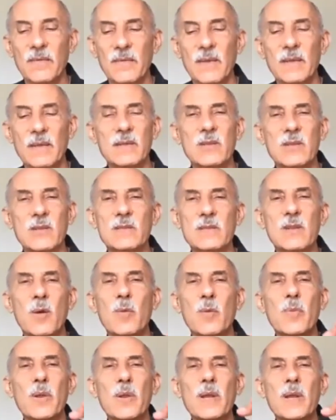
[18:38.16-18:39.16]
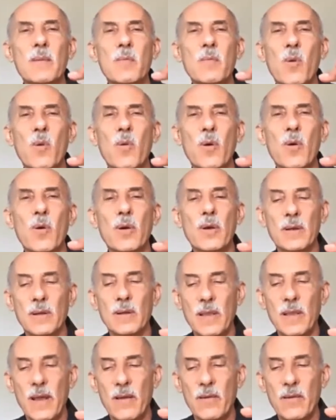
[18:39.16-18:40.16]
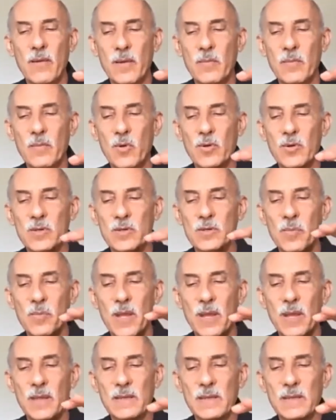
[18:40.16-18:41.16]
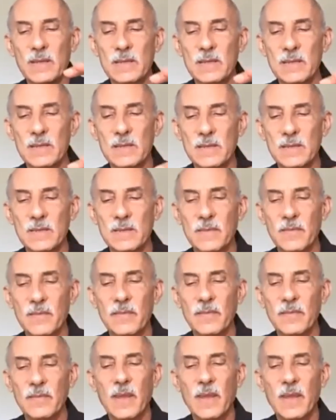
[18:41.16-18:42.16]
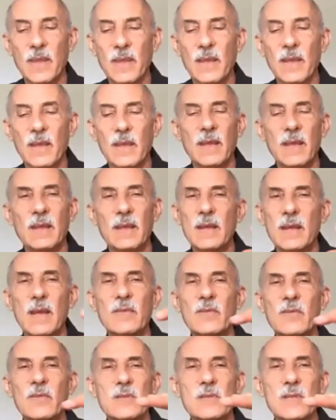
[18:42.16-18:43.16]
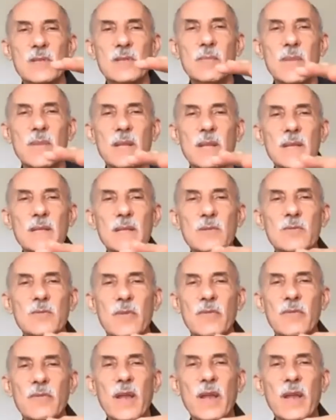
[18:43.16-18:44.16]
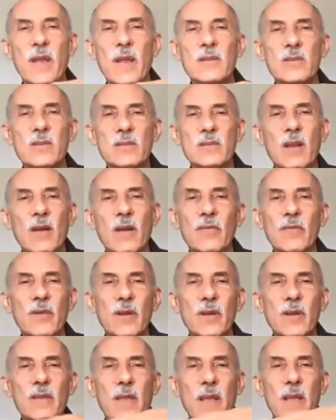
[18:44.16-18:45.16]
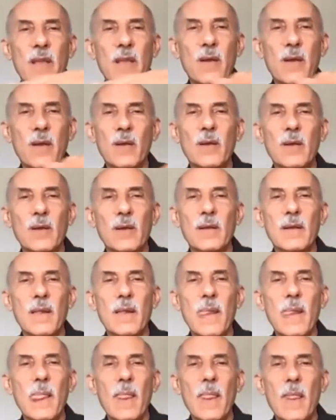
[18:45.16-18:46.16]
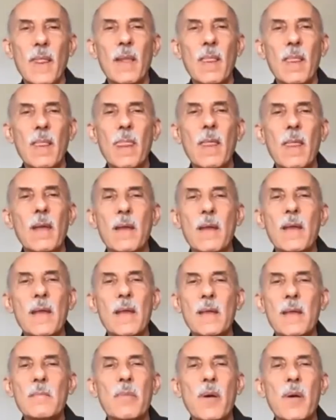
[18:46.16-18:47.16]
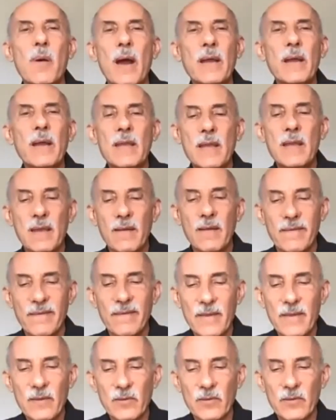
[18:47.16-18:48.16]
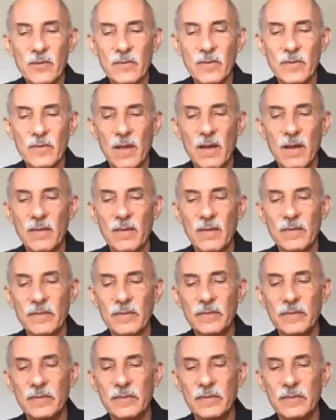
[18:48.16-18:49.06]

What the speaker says: Just opening more and allowing more space. And after some minutes with Frank just hovering there, embodying a field of love,